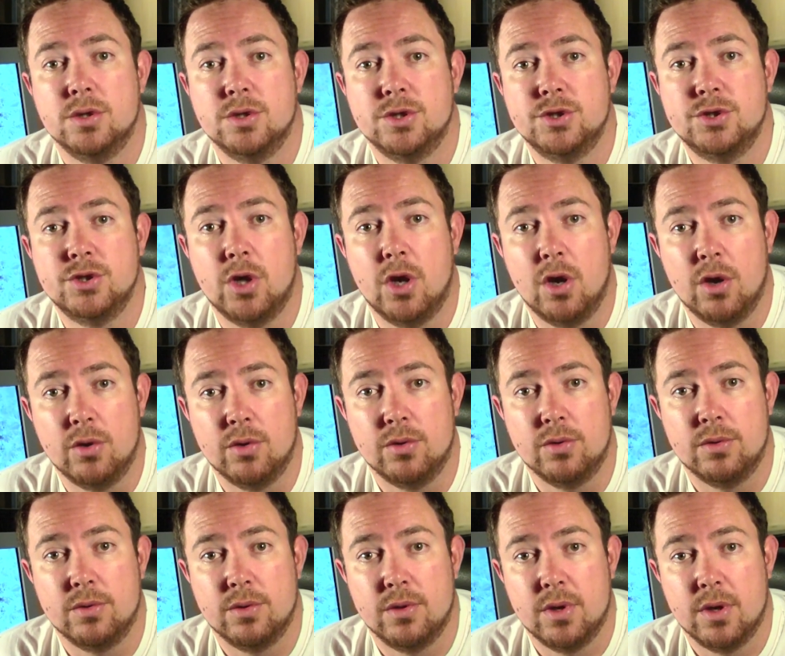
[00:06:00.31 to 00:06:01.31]
So,
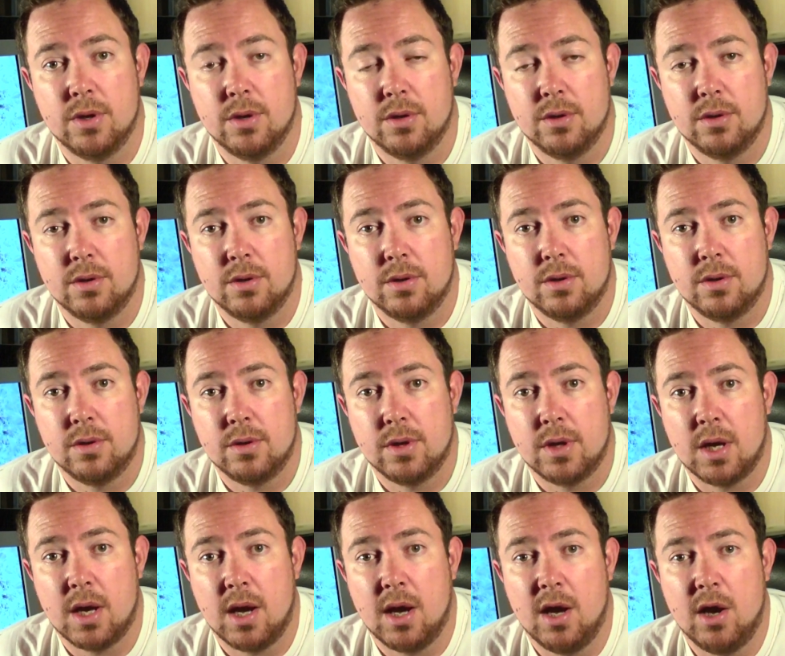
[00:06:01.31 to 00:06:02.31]

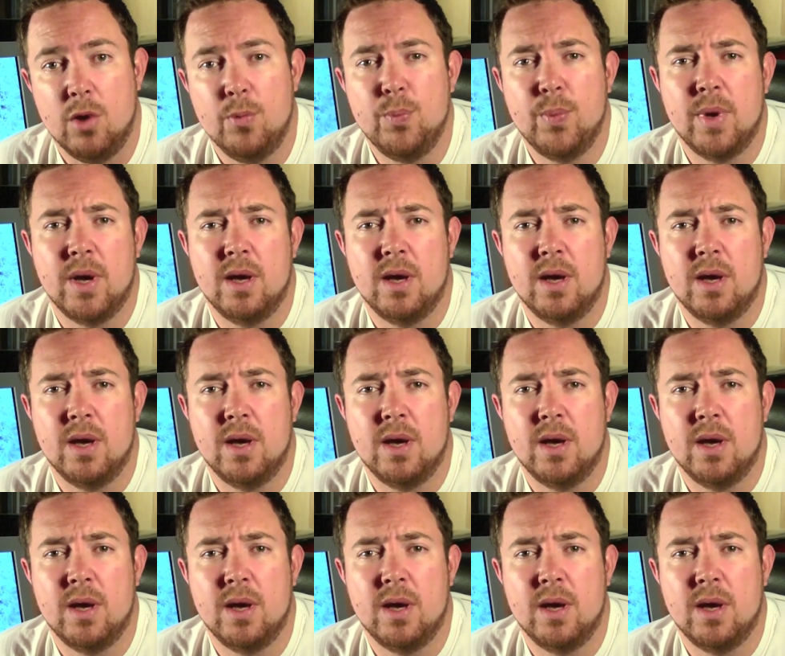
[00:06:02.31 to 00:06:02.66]
I hope